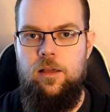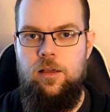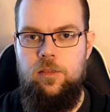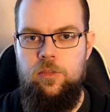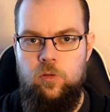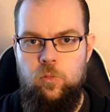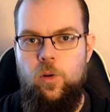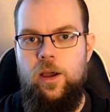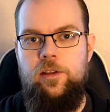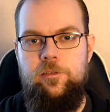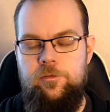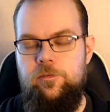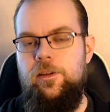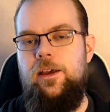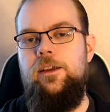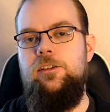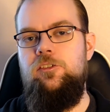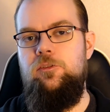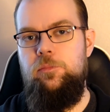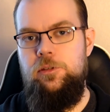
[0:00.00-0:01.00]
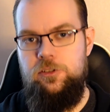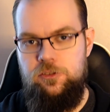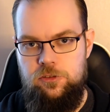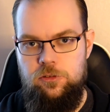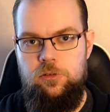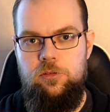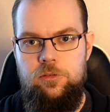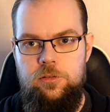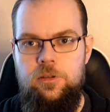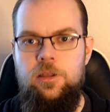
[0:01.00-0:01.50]
the white flag to be
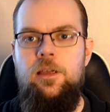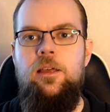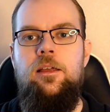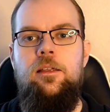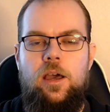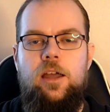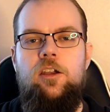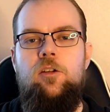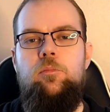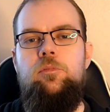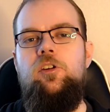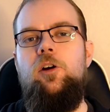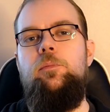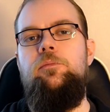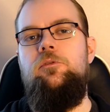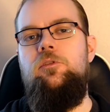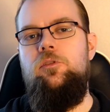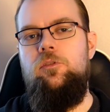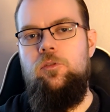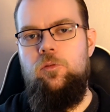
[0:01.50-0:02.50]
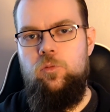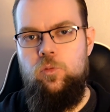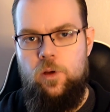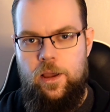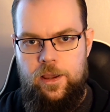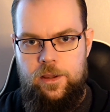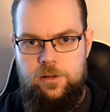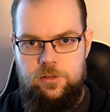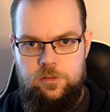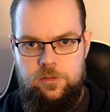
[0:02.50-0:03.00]
shown, and it'll be up to the
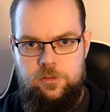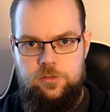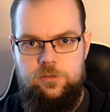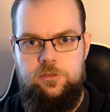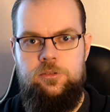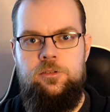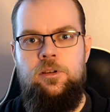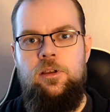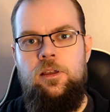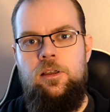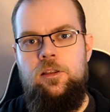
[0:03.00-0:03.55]
riders